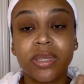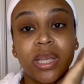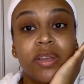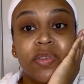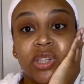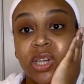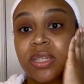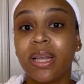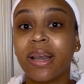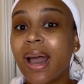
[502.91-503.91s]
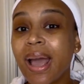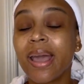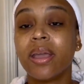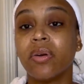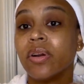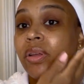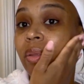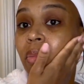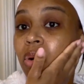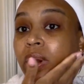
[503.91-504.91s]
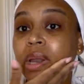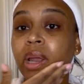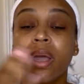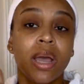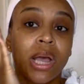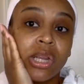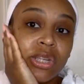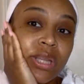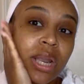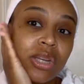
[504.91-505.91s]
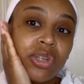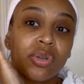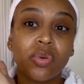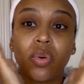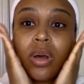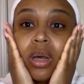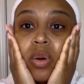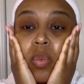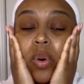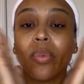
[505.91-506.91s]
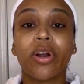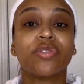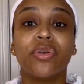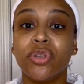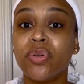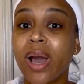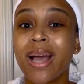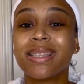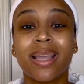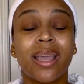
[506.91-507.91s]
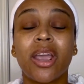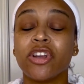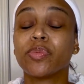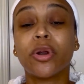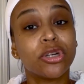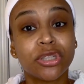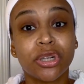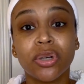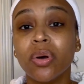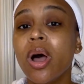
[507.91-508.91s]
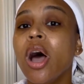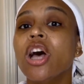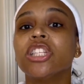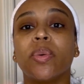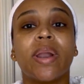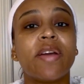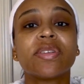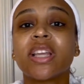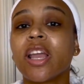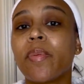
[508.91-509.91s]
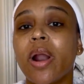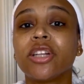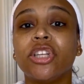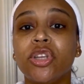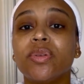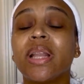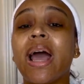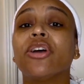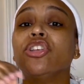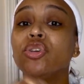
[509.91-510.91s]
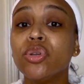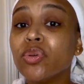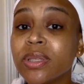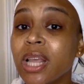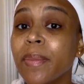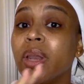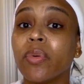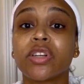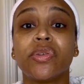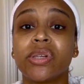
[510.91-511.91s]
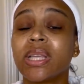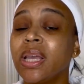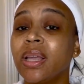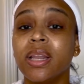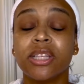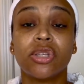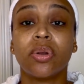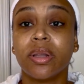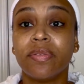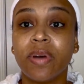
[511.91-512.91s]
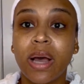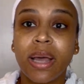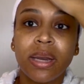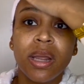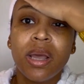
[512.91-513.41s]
If it's just at night or in the morning, just gotta do what works for you. You guys, skincare is personal. So whatever skincare products you use and how you use them and it works for your skin is totally fine.